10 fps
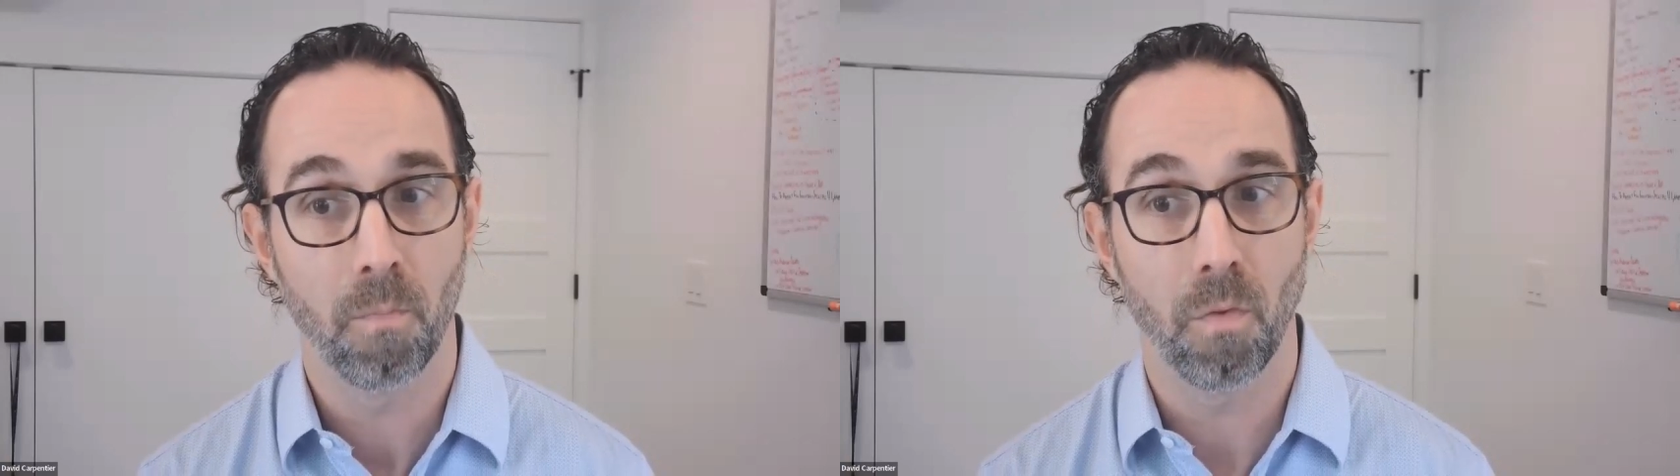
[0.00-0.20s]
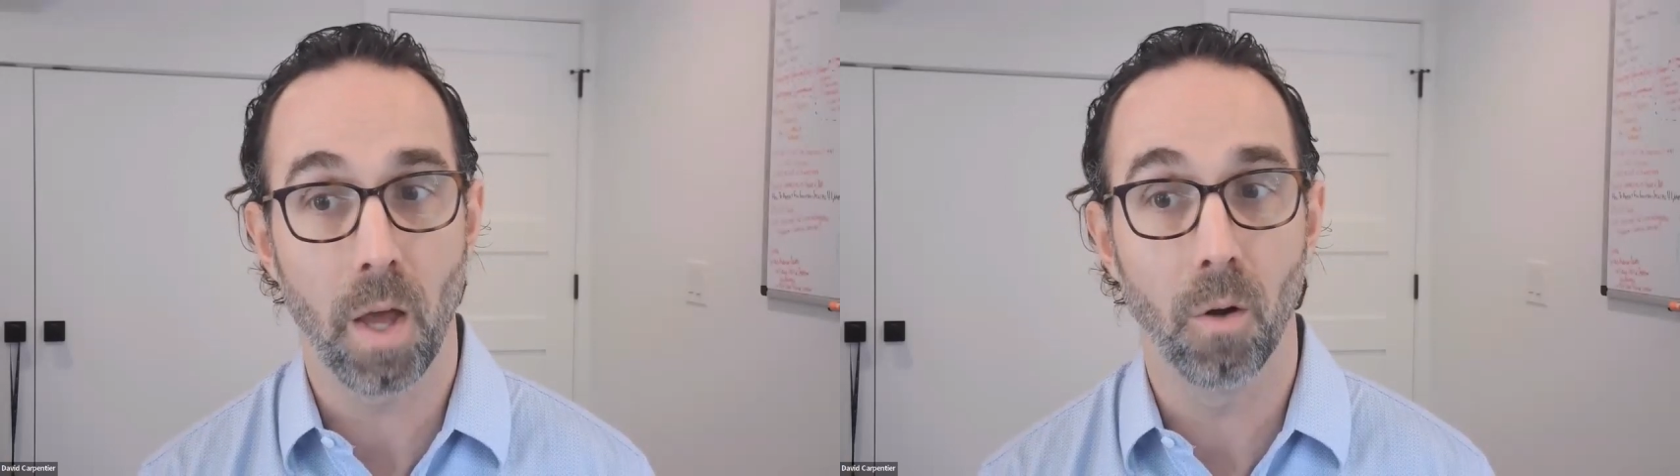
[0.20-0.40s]

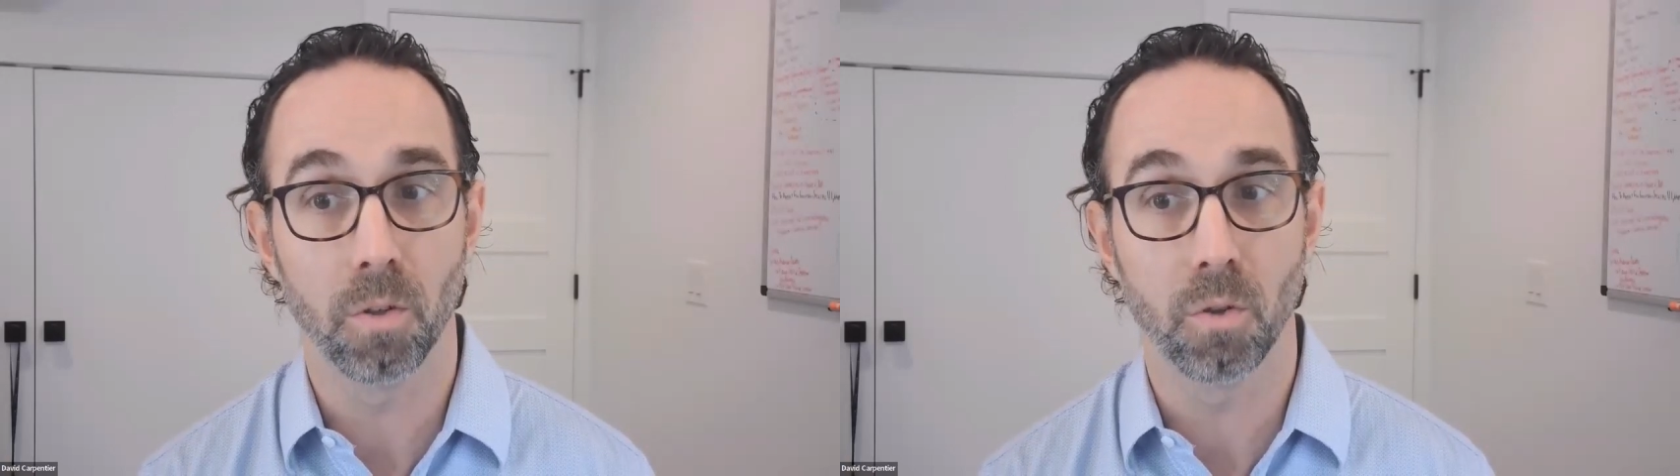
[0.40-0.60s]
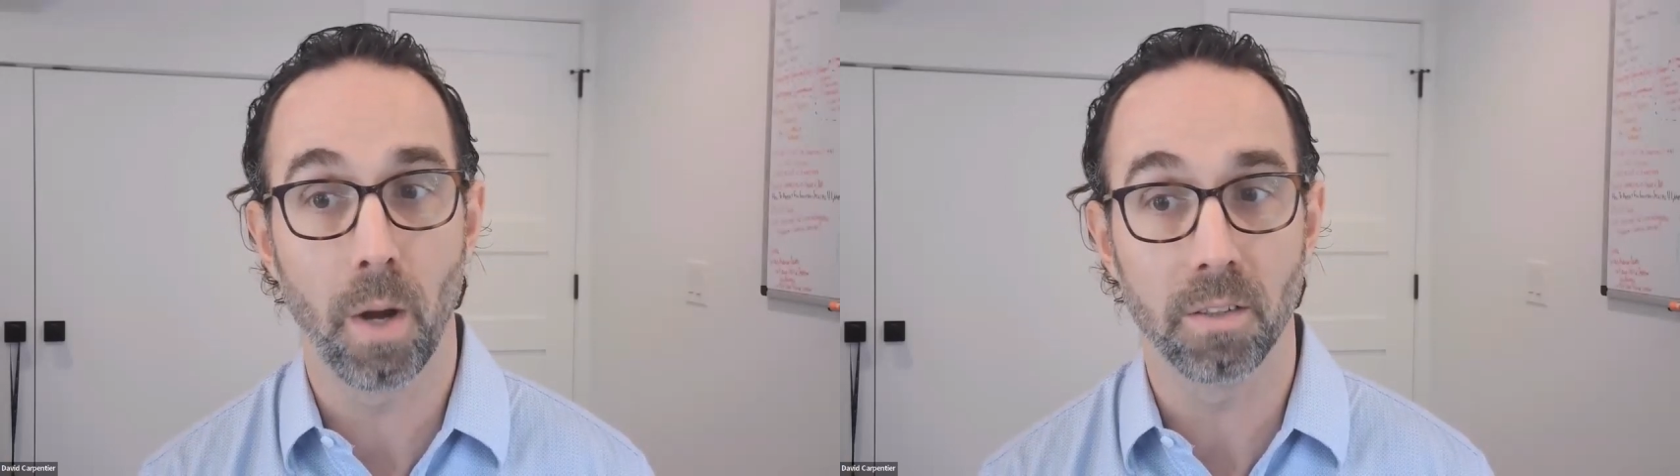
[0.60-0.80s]
That
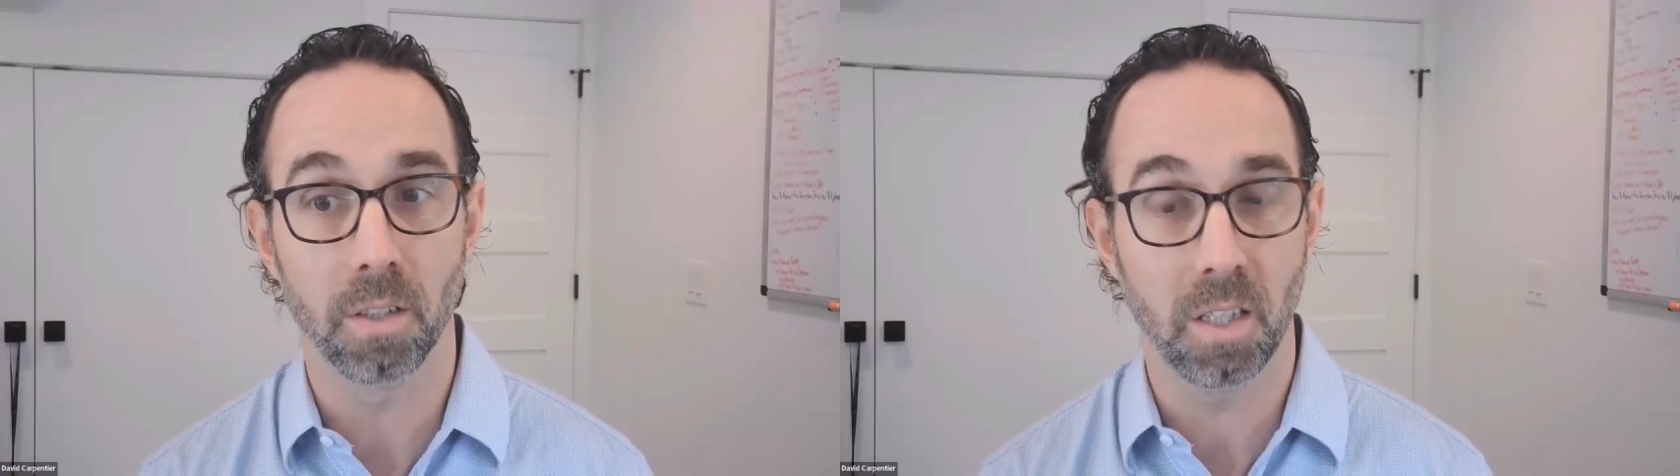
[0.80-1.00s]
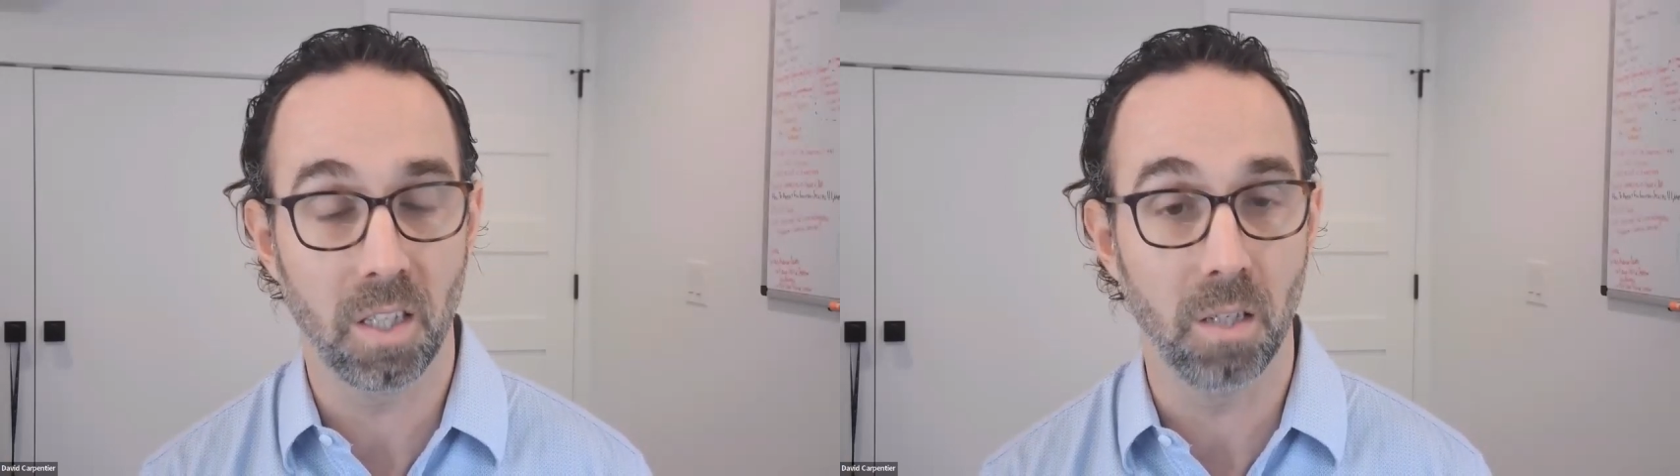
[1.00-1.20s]
also has
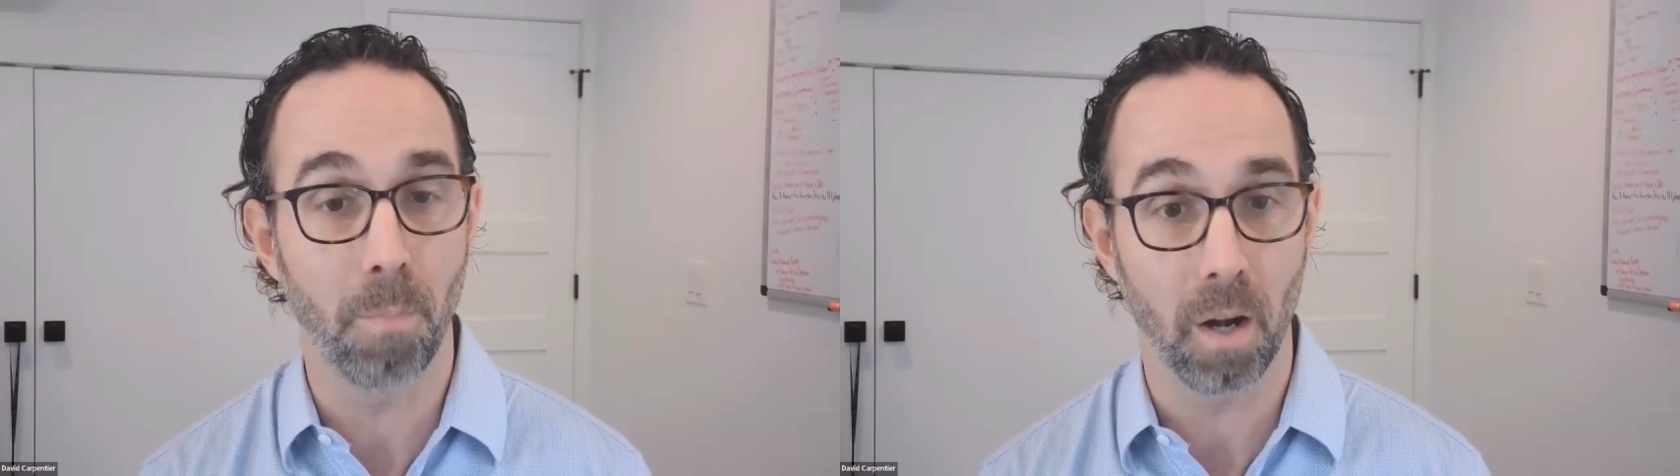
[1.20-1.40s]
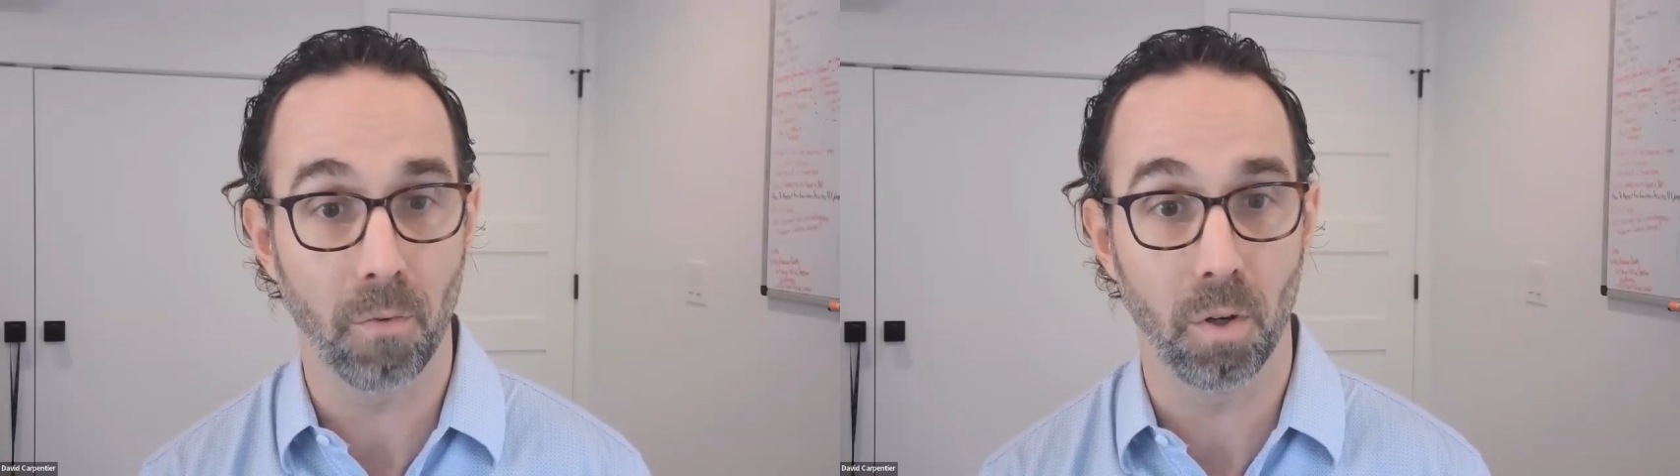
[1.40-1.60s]
a key
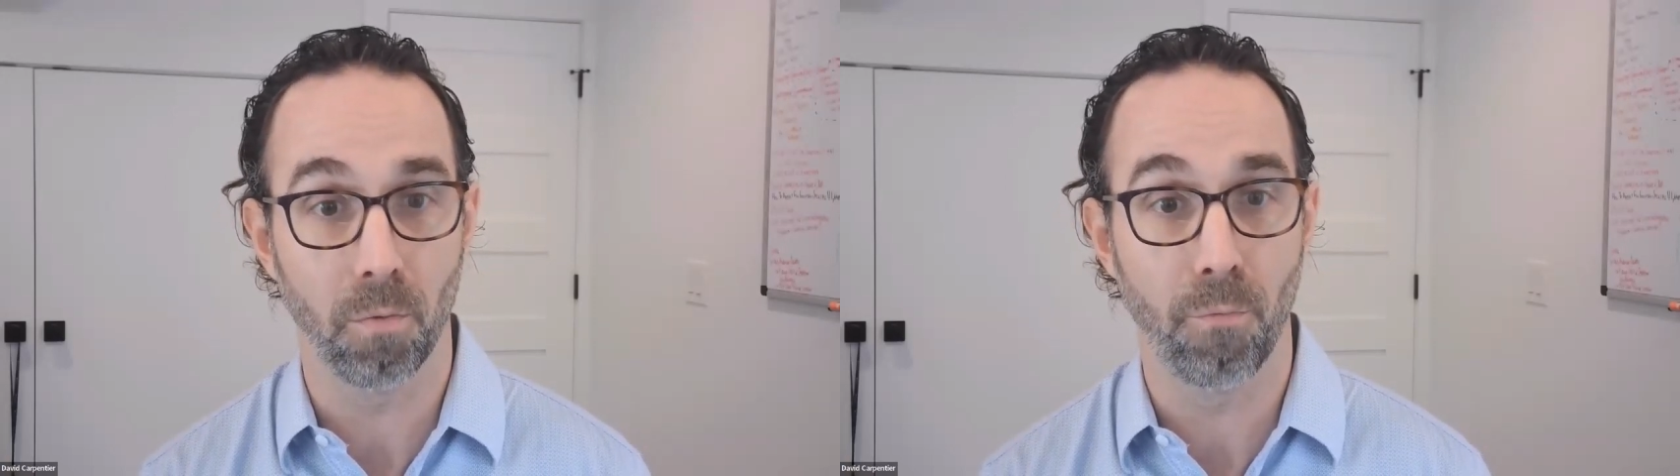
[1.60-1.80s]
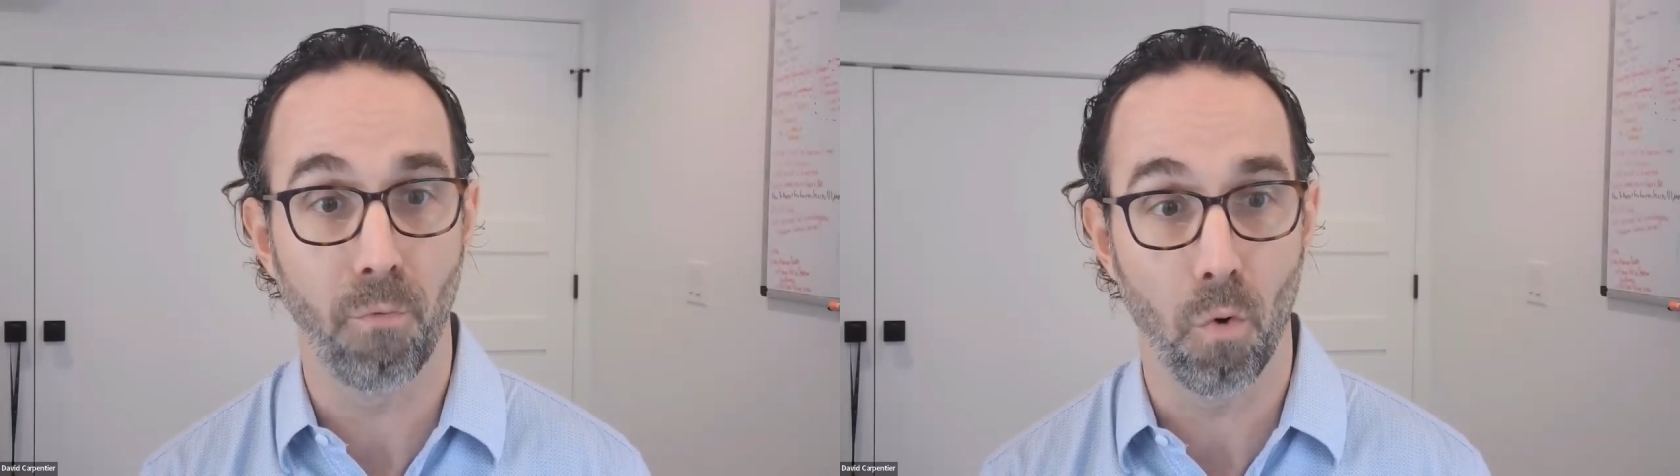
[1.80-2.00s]

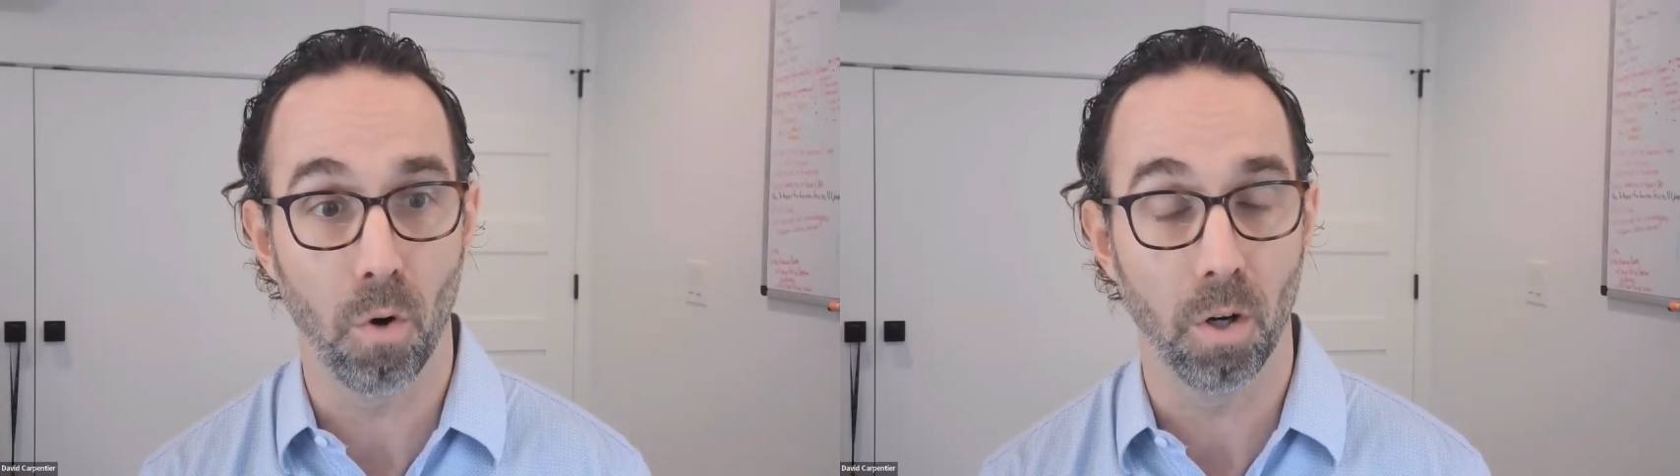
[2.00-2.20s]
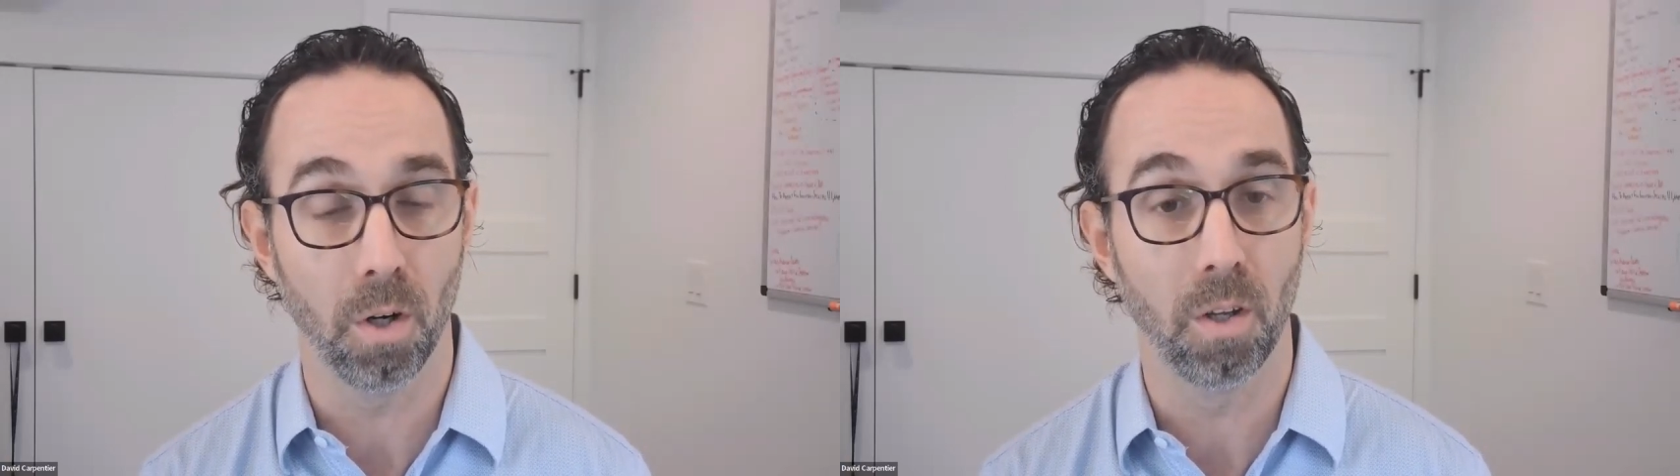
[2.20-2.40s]
benefit
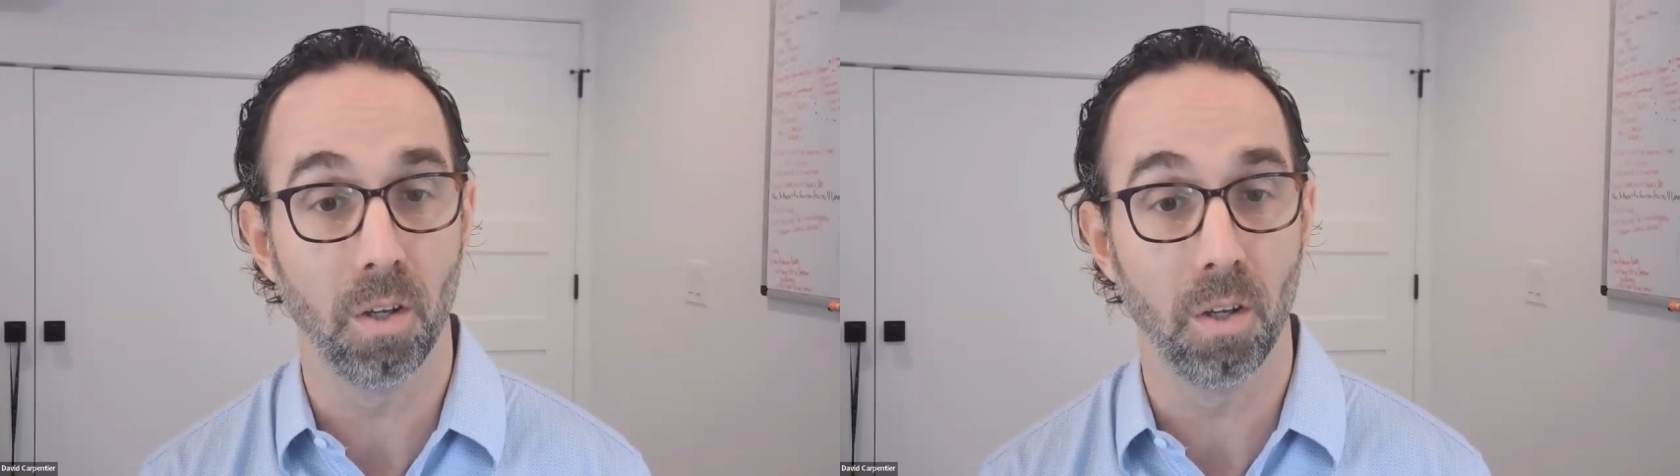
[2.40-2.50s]
for